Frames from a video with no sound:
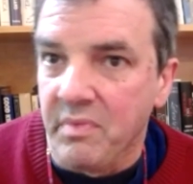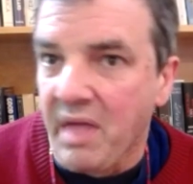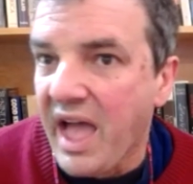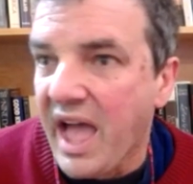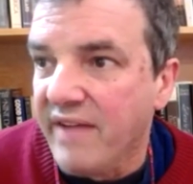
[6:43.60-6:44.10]

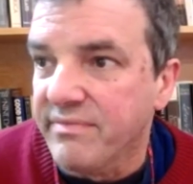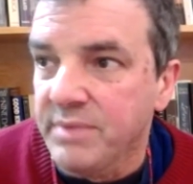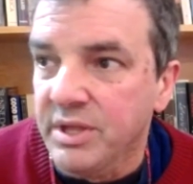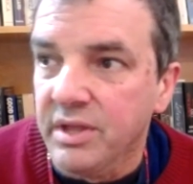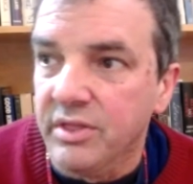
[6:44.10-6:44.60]
a half
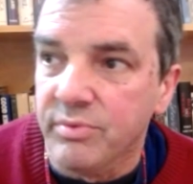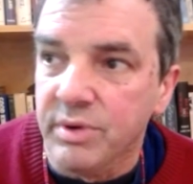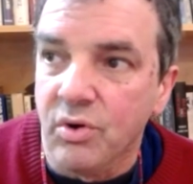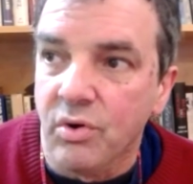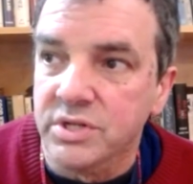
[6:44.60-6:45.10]
million, three
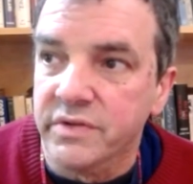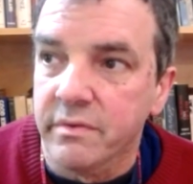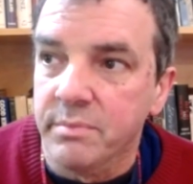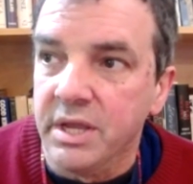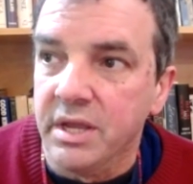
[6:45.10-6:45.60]
quarters of
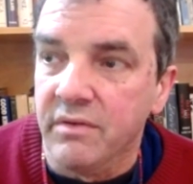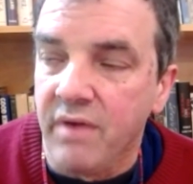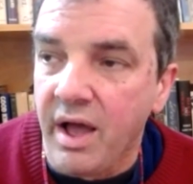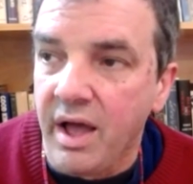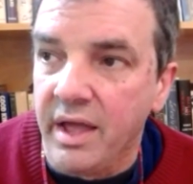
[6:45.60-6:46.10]
a million of
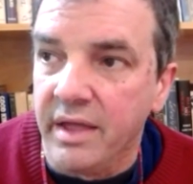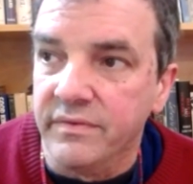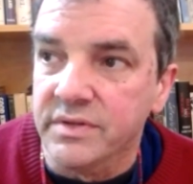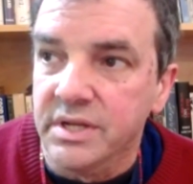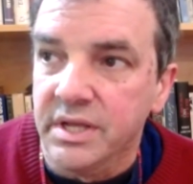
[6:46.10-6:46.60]

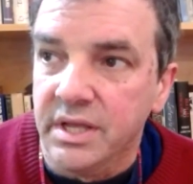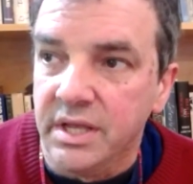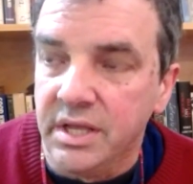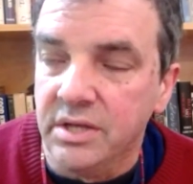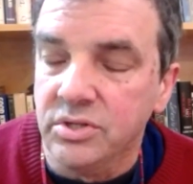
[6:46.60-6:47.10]
hives
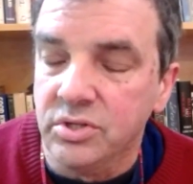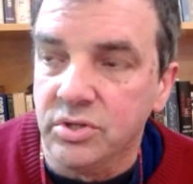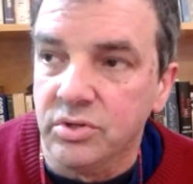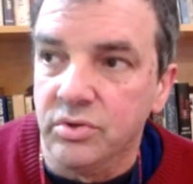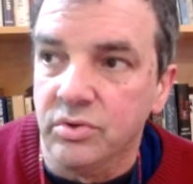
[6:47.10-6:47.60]

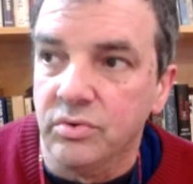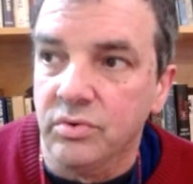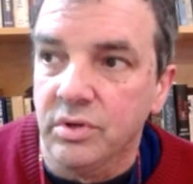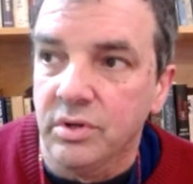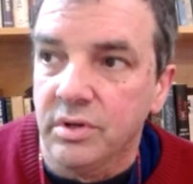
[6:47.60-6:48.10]

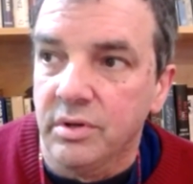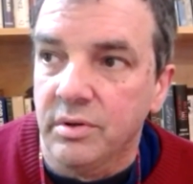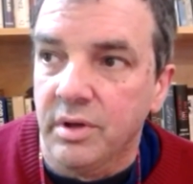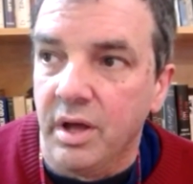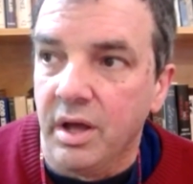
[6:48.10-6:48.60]
into
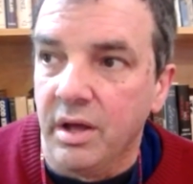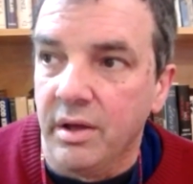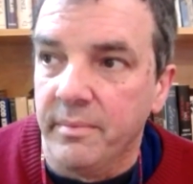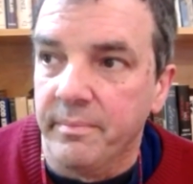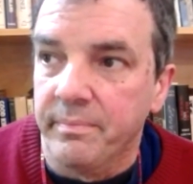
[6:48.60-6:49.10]

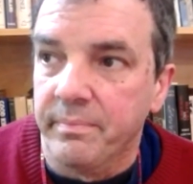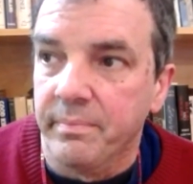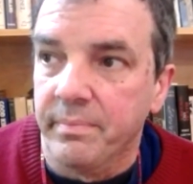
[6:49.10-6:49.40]
um,